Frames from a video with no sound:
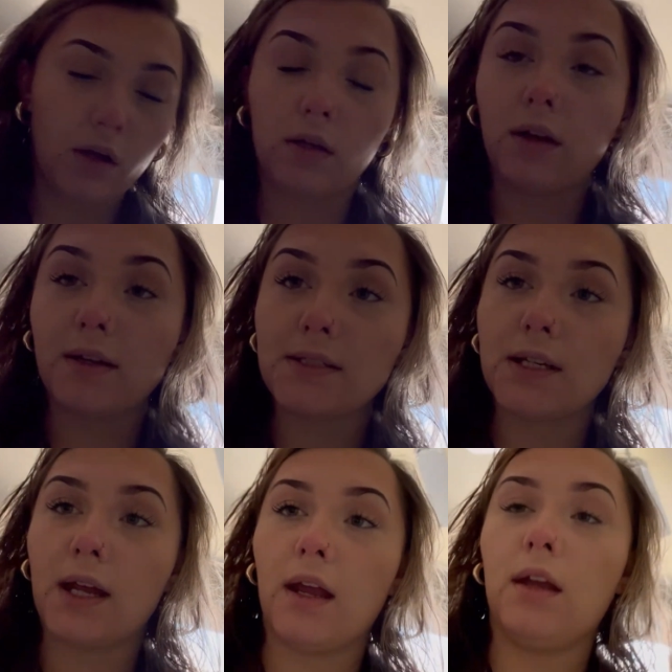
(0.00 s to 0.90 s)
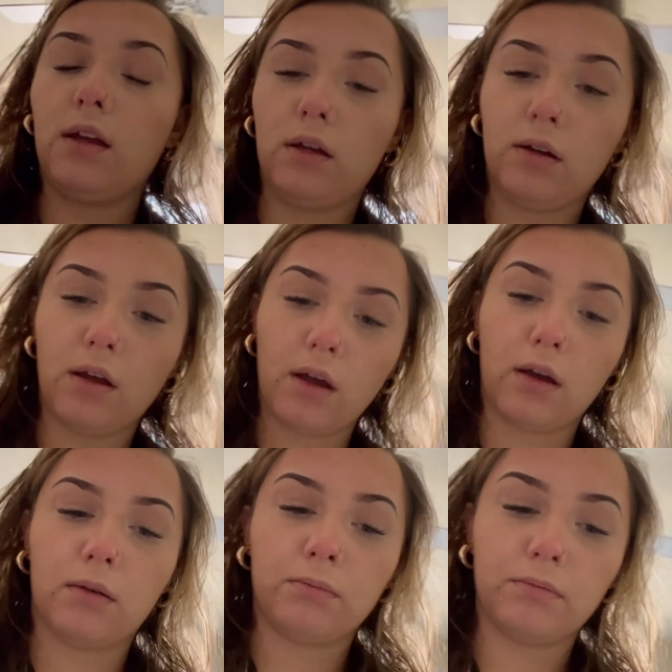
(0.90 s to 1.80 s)
not today.
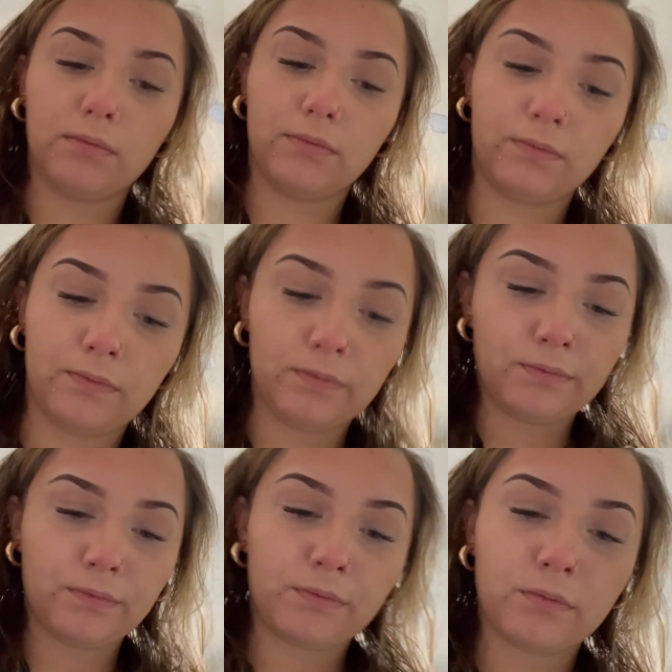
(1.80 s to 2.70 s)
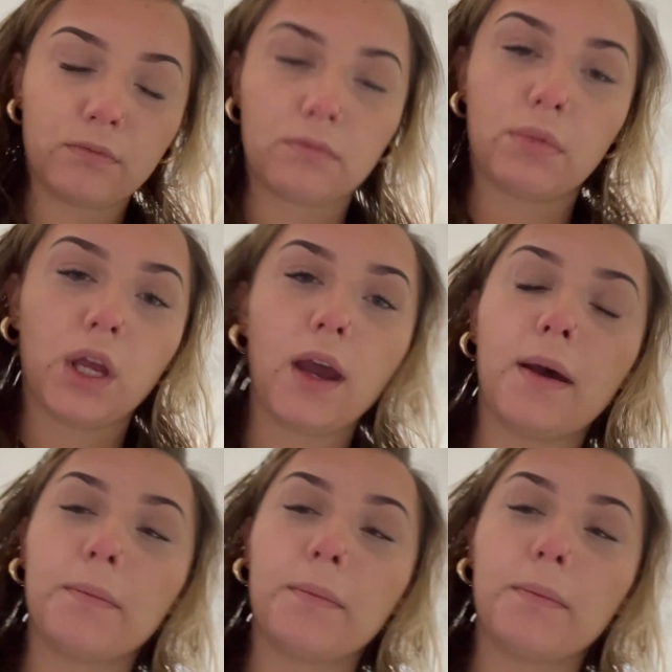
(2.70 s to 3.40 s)
Um, but yeah.